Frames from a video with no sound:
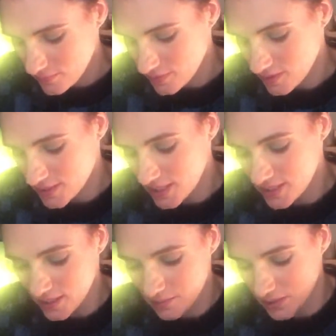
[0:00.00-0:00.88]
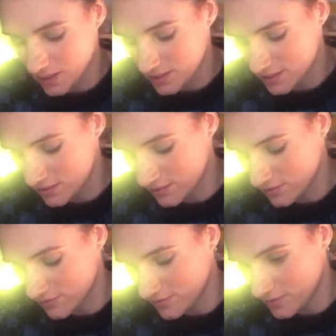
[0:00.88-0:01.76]
The tidying up part is the not so
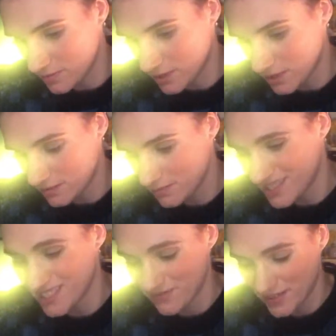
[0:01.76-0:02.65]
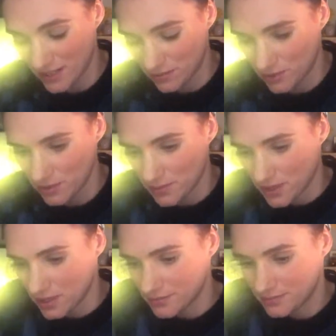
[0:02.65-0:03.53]
fun part, but it's a very important part.